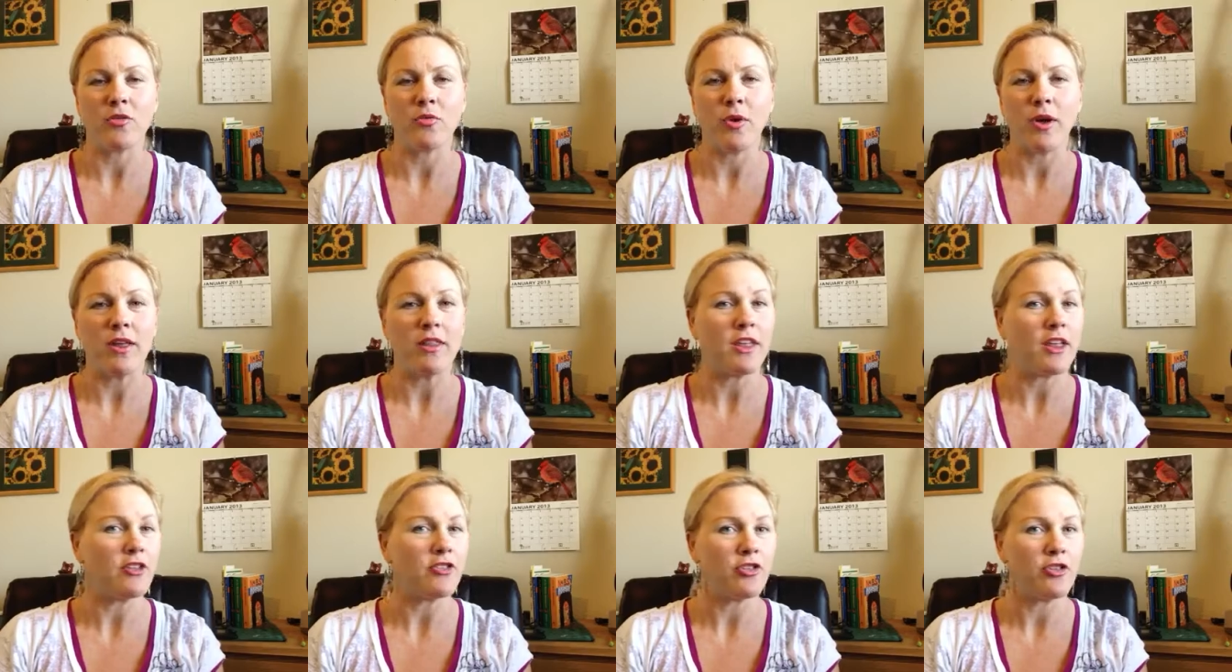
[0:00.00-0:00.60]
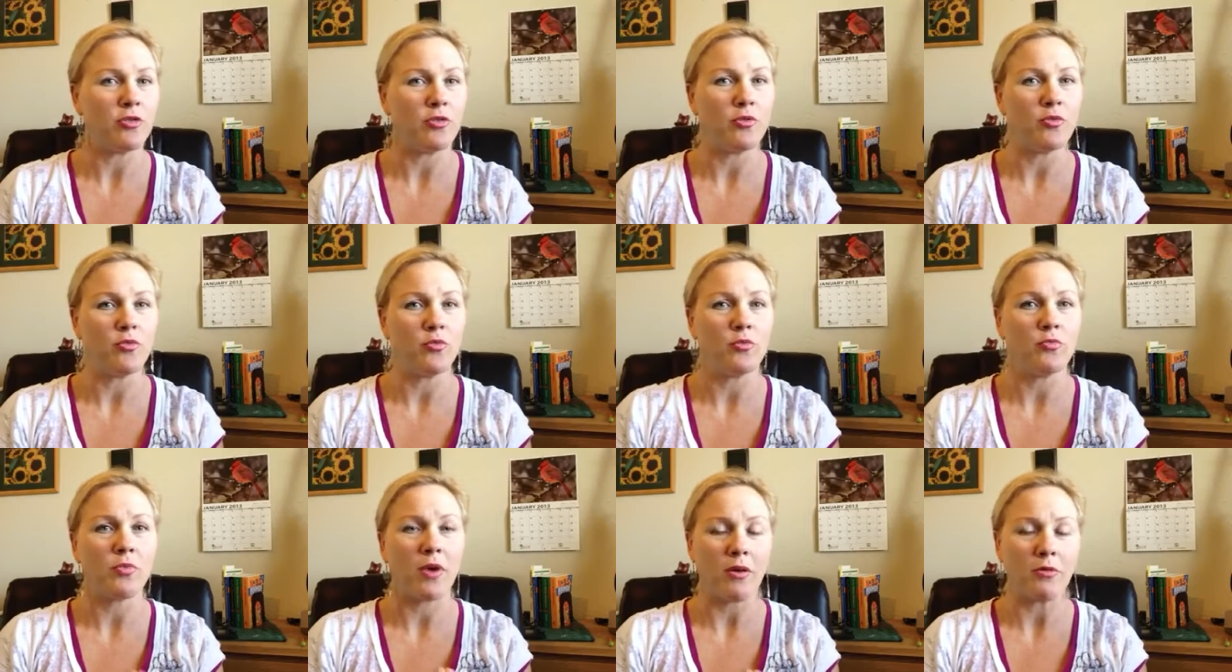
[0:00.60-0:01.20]
a way that
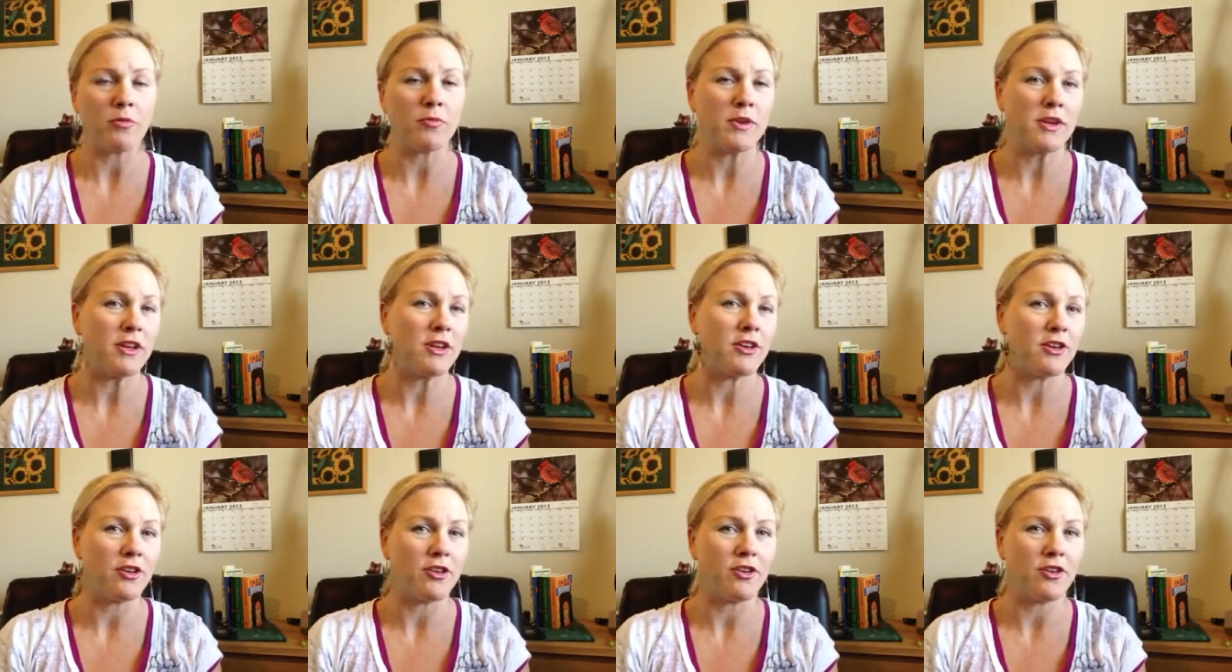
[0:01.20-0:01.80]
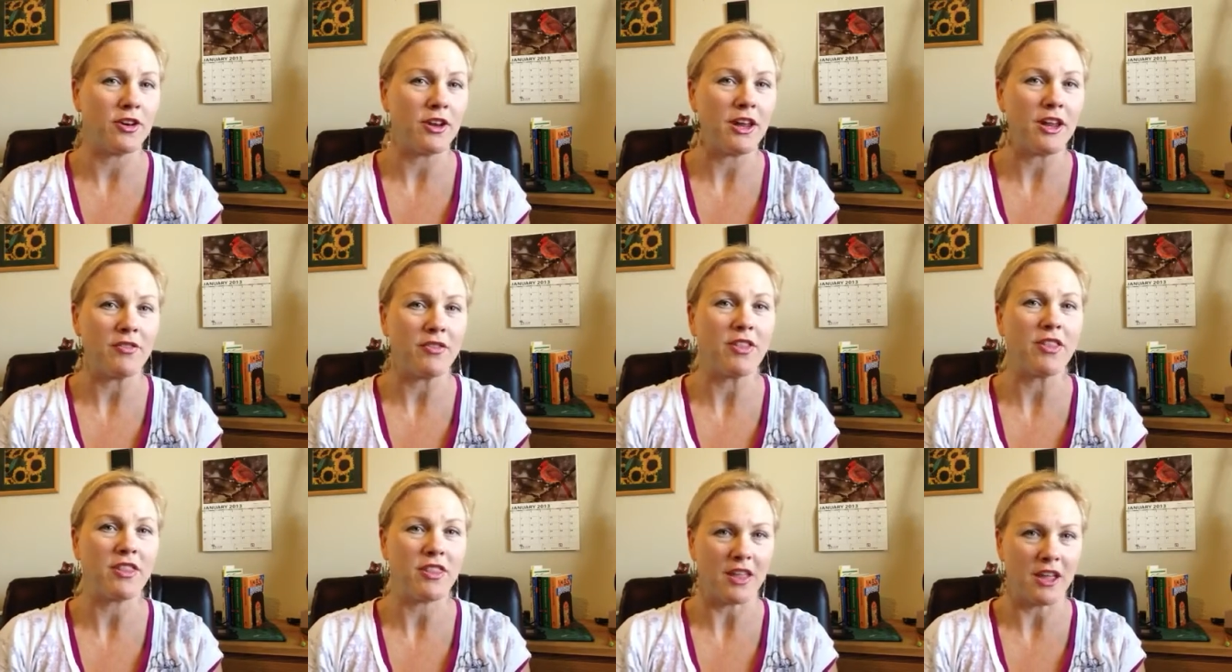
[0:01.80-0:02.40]
you probably didn't
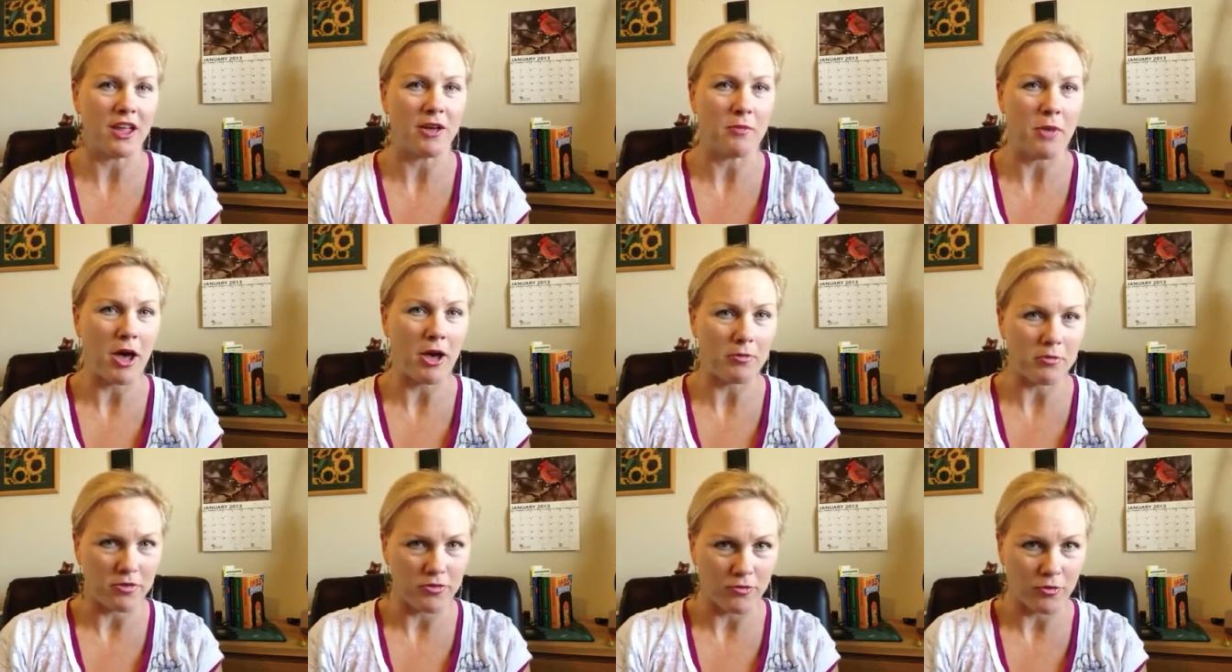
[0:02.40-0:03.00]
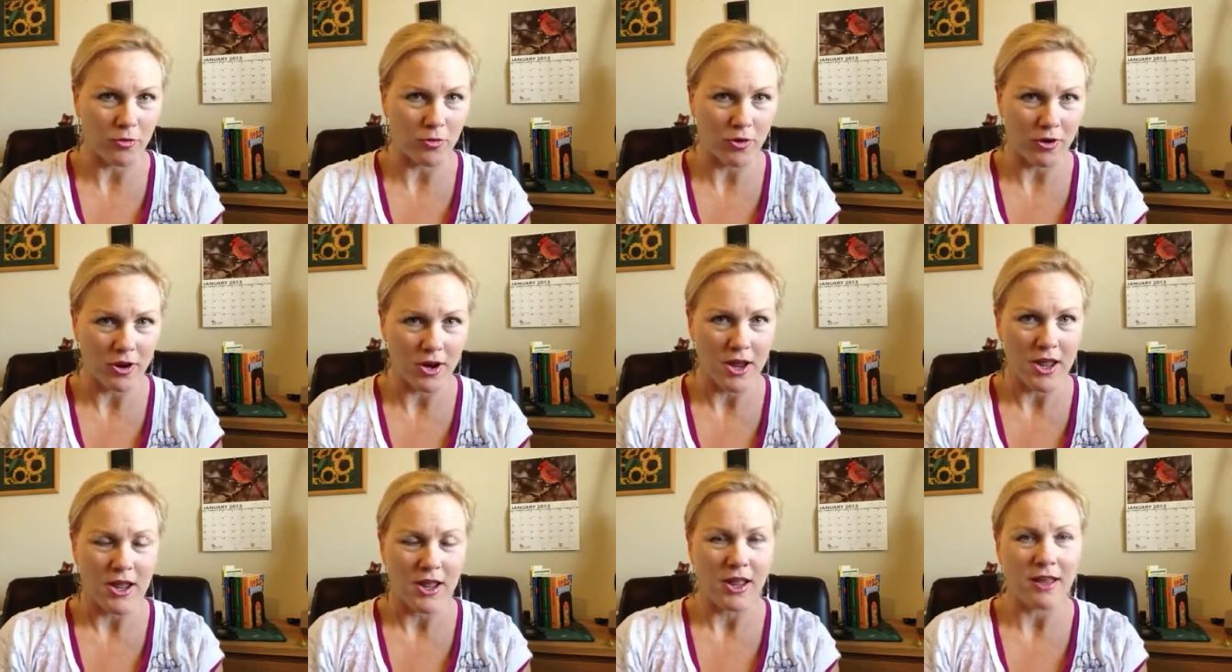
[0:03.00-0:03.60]
even think about before.
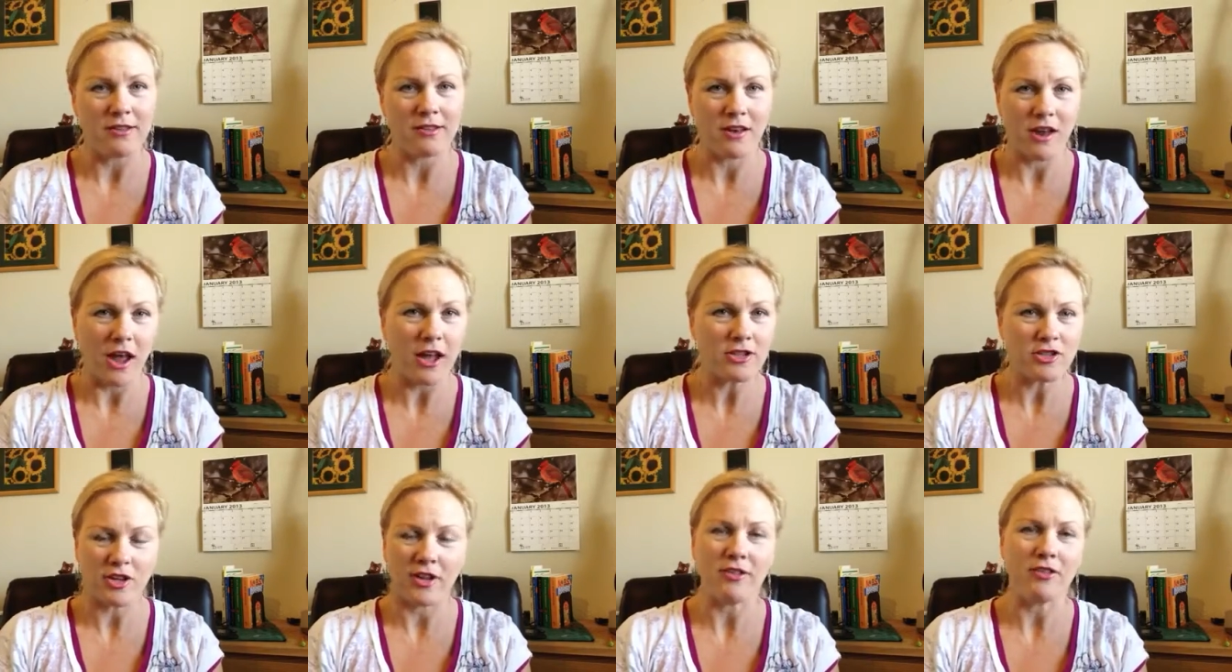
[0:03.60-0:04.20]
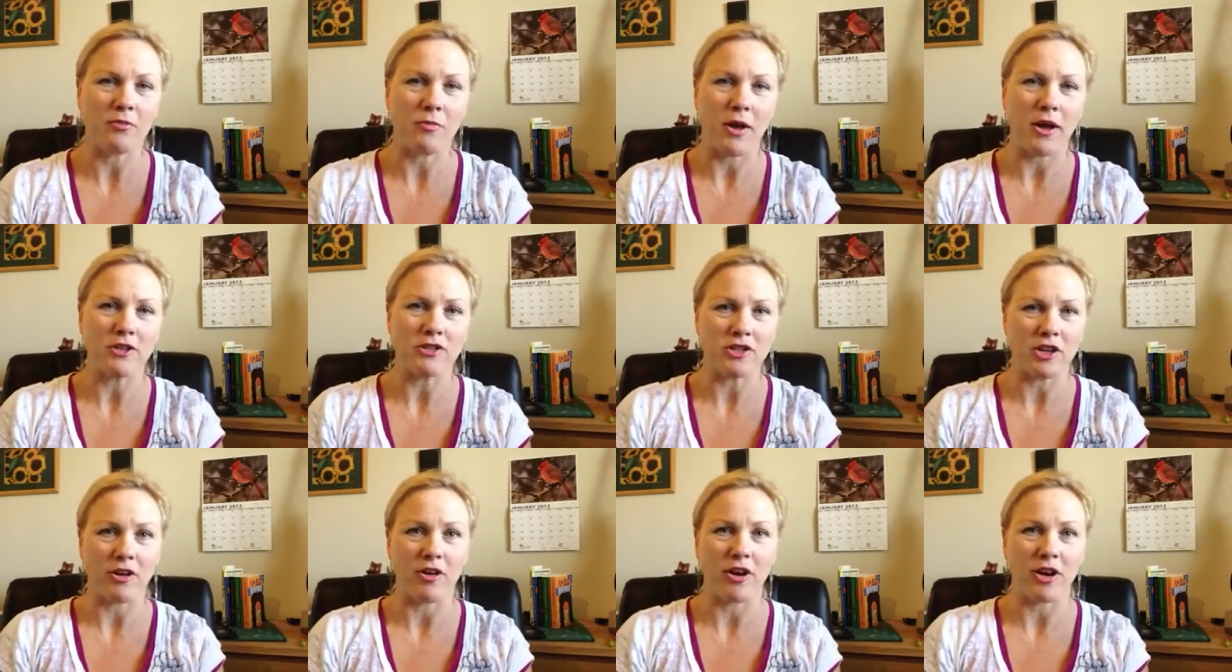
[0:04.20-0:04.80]
It's not just about
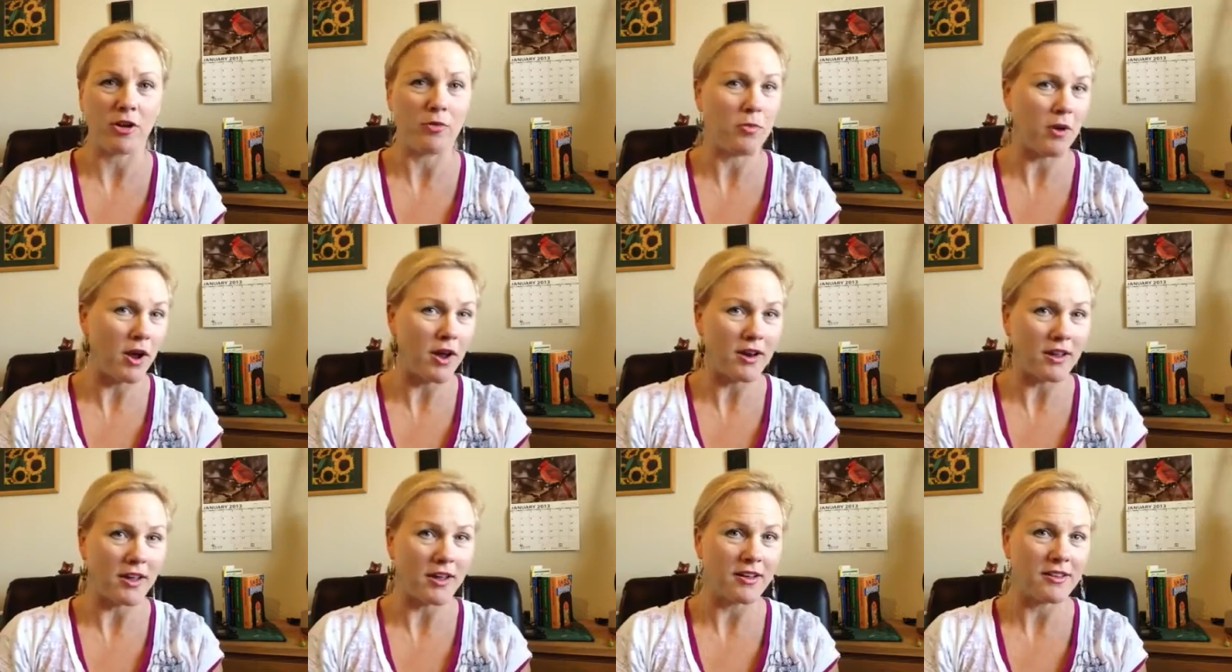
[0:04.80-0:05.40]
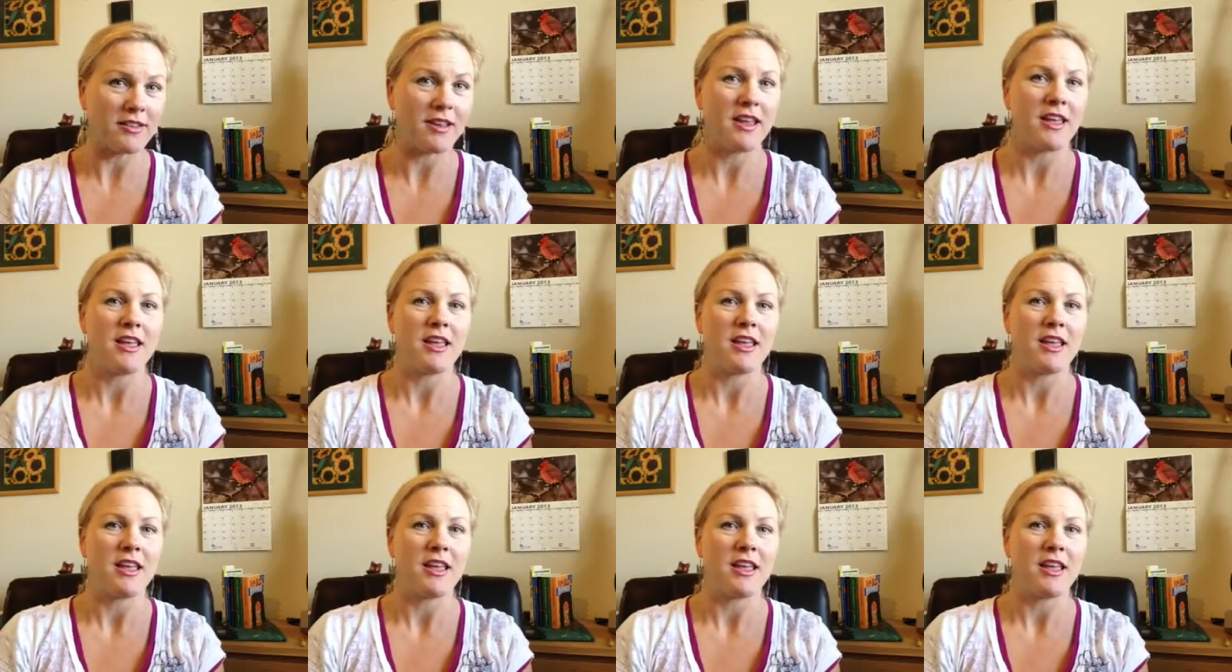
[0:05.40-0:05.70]
sharing your products.